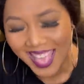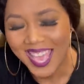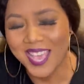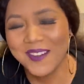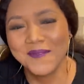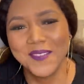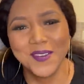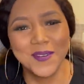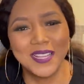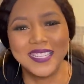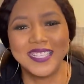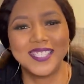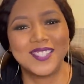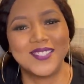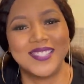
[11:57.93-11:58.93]
Everyone
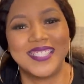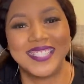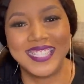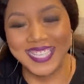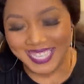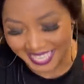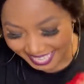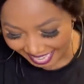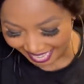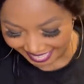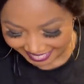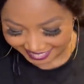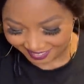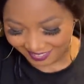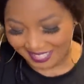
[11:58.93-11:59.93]
needs to see,
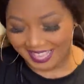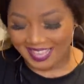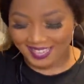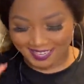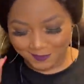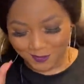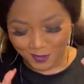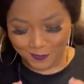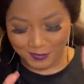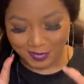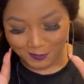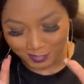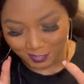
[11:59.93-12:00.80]
guys. Okay, let me open it.